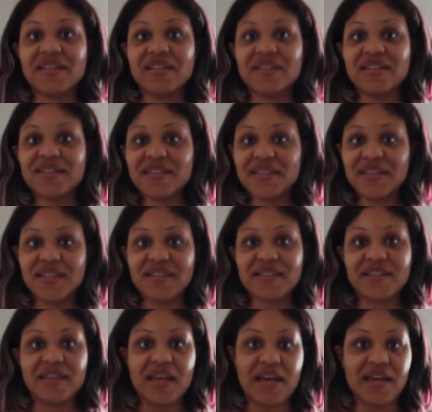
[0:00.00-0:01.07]
this is
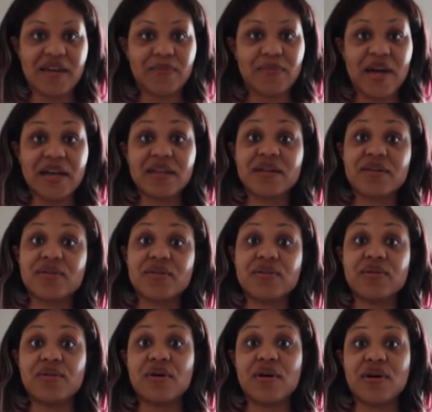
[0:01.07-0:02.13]
like my
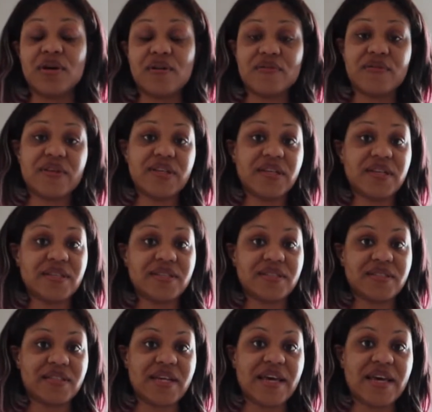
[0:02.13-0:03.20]
little
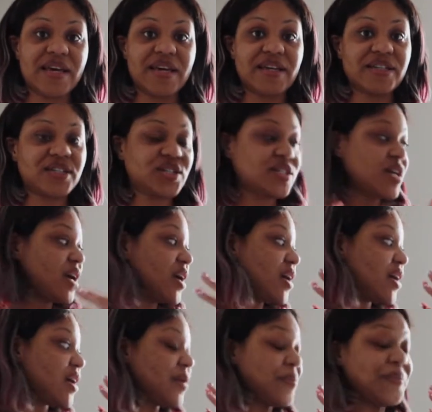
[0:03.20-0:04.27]
office slash
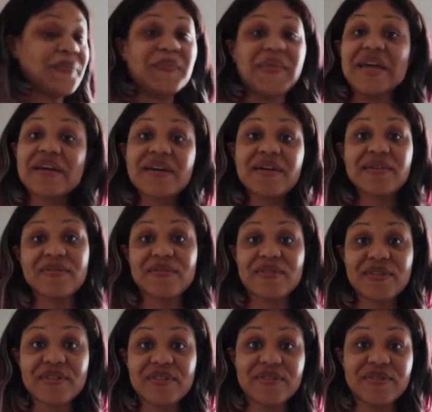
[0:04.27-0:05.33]
makeup
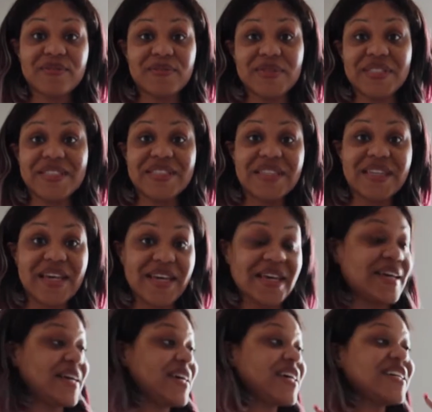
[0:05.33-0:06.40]
room
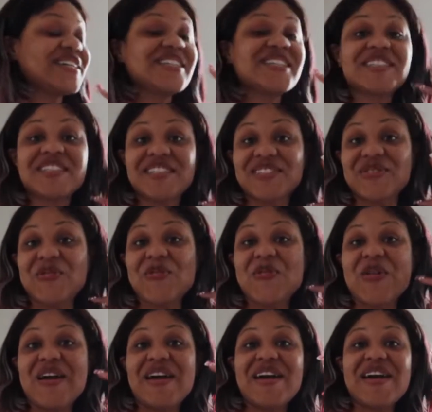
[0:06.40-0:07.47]
slash
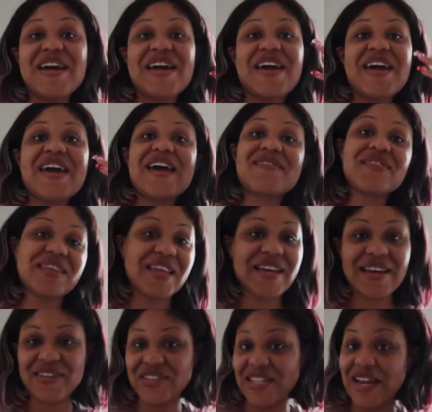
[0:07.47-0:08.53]
everything
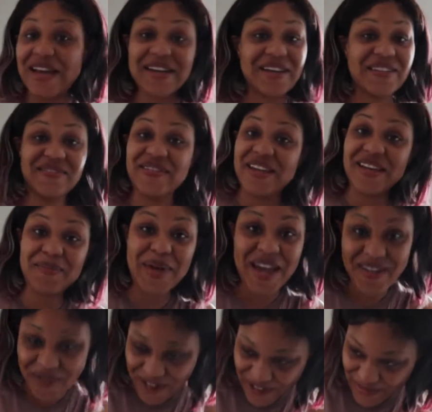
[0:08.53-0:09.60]
else that I couldn't fit in my
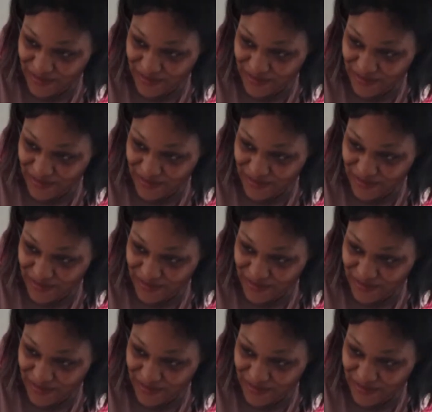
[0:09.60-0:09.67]
room.